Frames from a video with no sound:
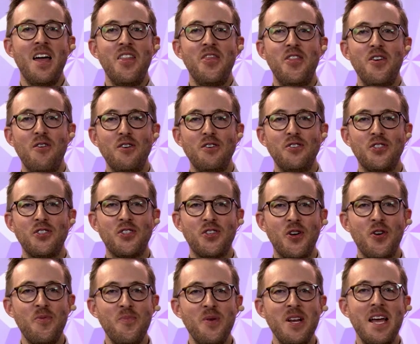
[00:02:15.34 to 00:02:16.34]
There are
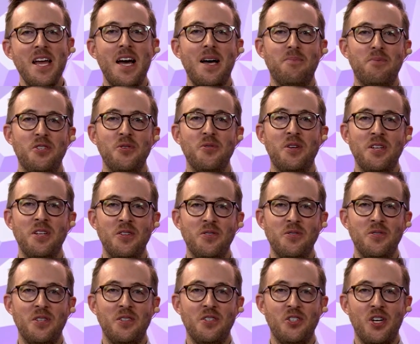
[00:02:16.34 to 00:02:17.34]
so many apps you can use
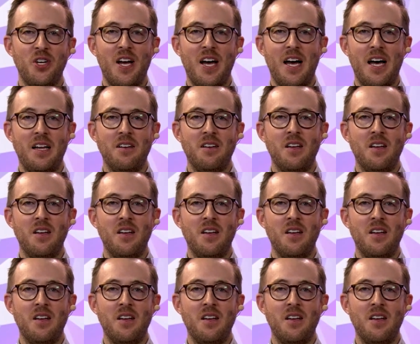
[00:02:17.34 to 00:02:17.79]
in chat,